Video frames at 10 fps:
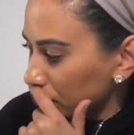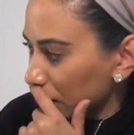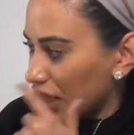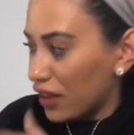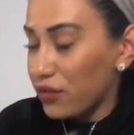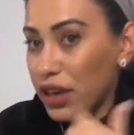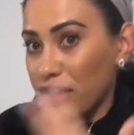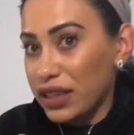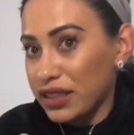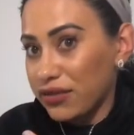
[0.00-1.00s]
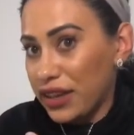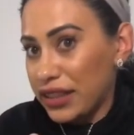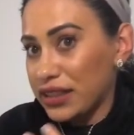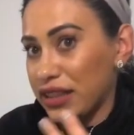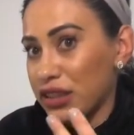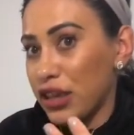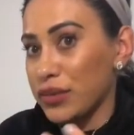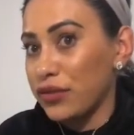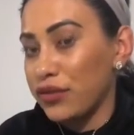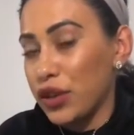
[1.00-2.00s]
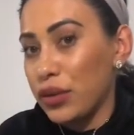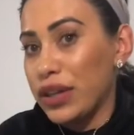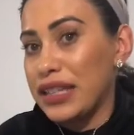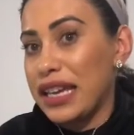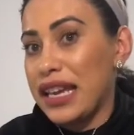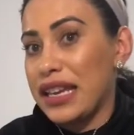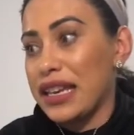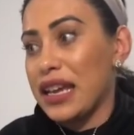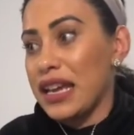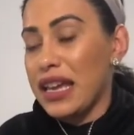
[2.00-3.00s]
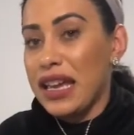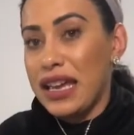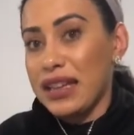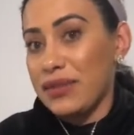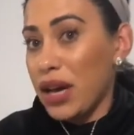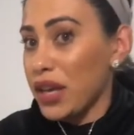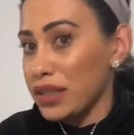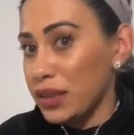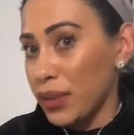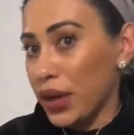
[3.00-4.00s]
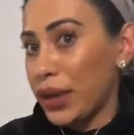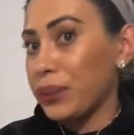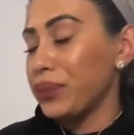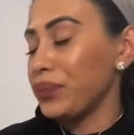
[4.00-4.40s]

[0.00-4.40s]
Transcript: various effects in terms of fluid in parts of the body.